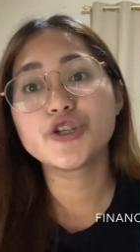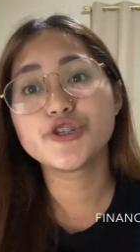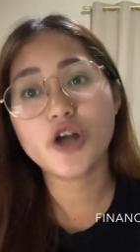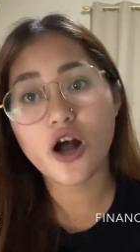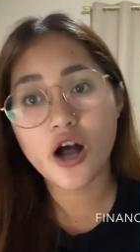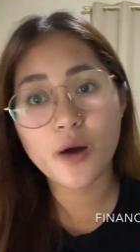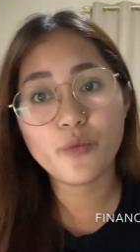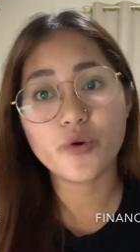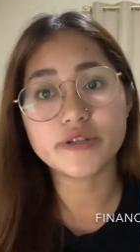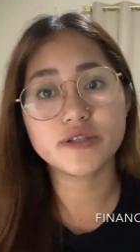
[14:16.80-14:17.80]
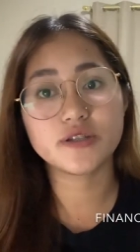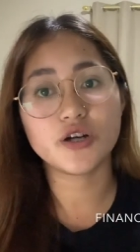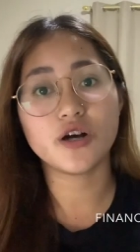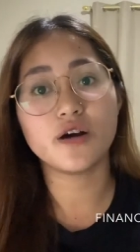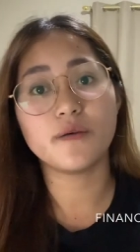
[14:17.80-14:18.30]
job? What's
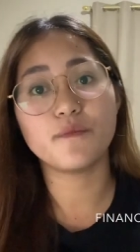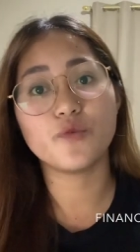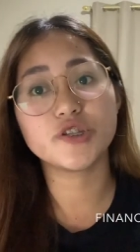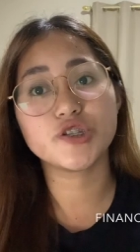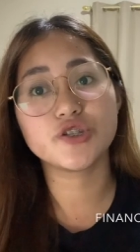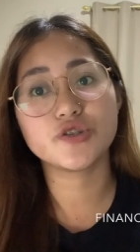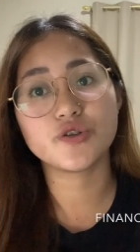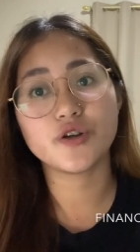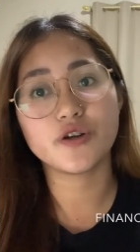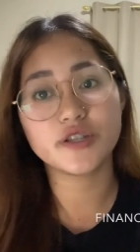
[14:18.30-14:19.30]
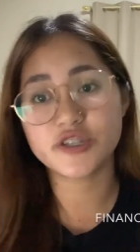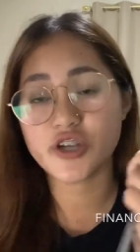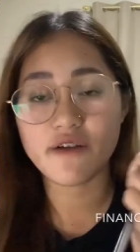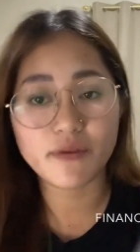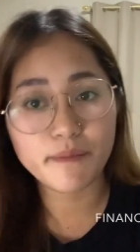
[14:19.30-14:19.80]
her? Does she
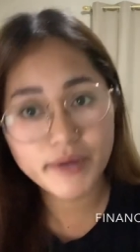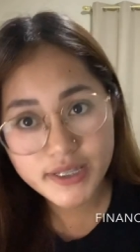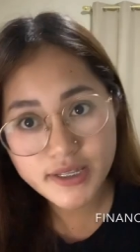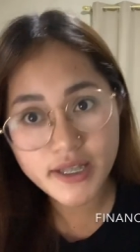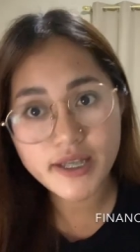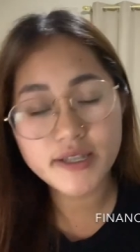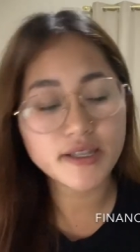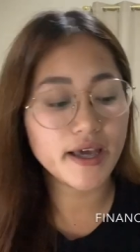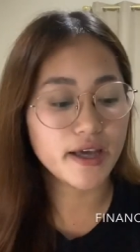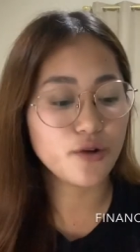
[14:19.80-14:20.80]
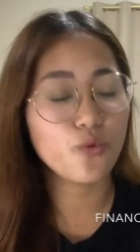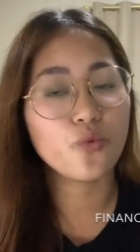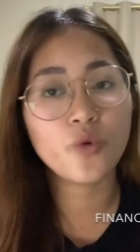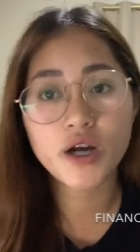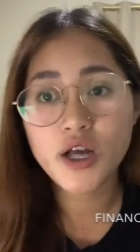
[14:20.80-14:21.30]
have a business? And
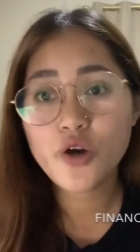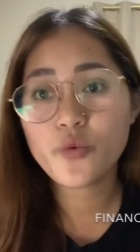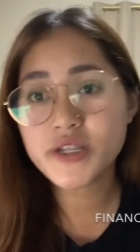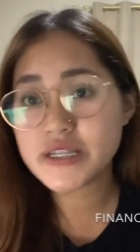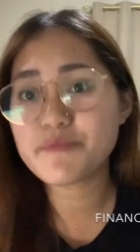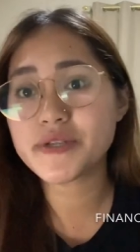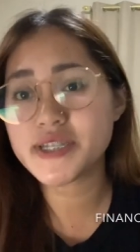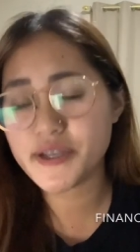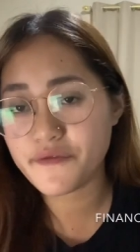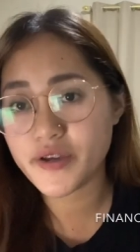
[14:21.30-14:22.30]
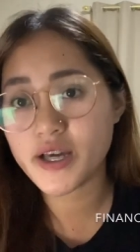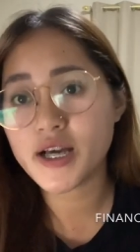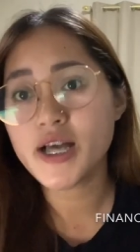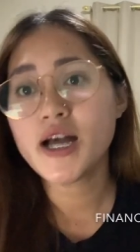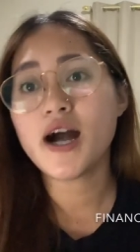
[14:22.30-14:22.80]
what specific
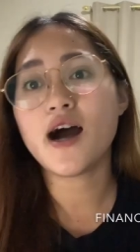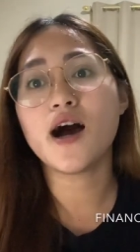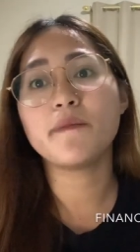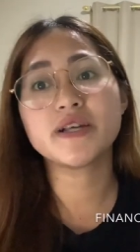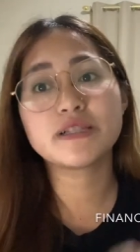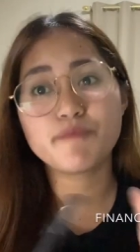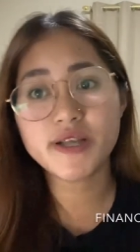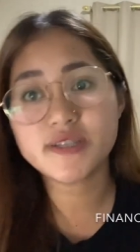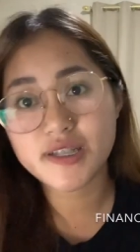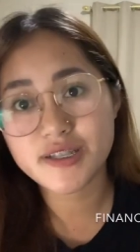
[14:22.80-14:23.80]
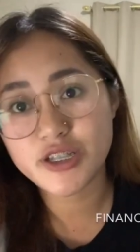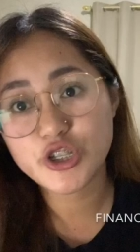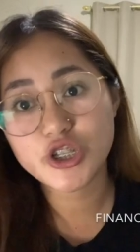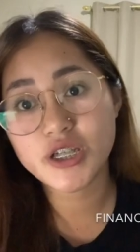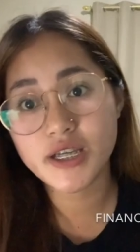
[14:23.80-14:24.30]
expenses is
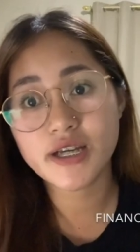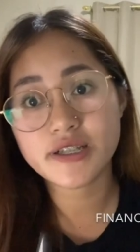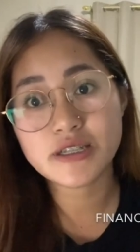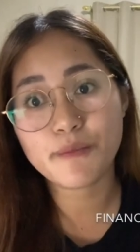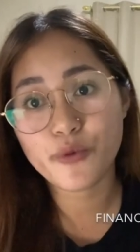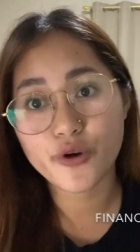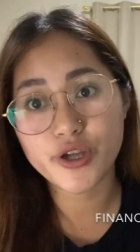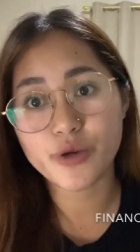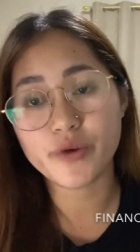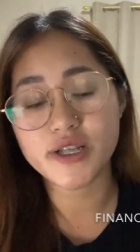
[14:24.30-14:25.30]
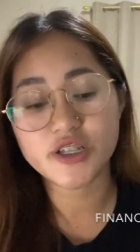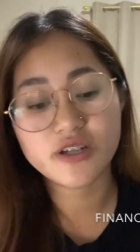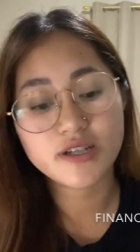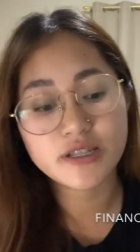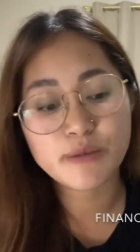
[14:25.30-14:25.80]
she gonna support you? And is she
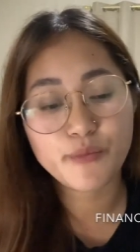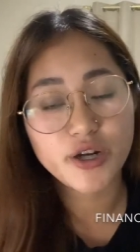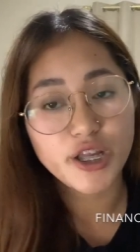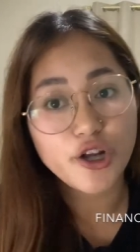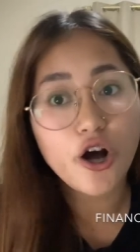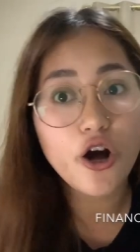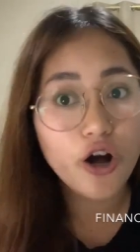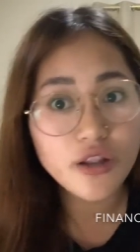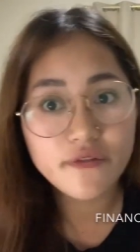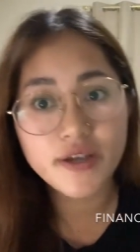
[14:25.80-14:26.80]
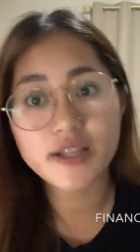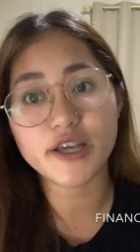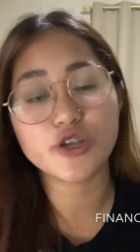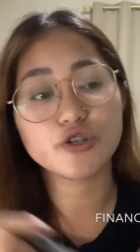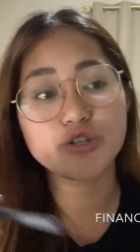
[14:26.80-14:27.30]
gonna support in all of it,
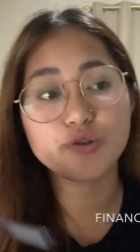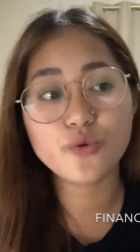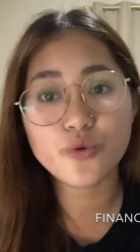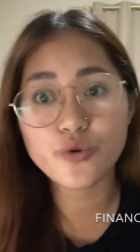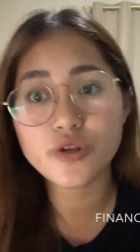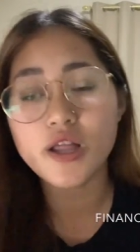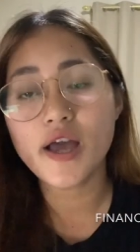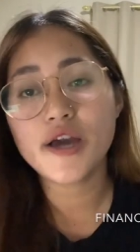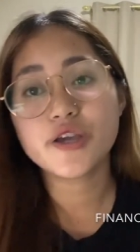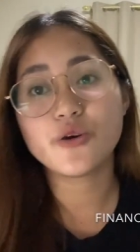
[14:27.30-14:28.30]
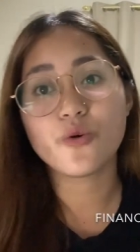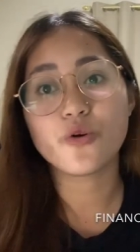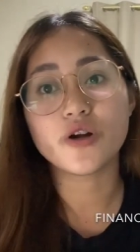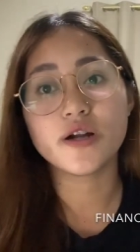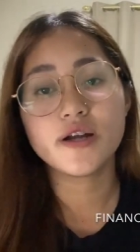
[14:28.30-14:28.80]
like your school,
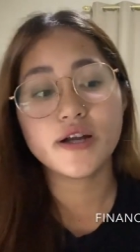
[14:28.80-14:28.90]
your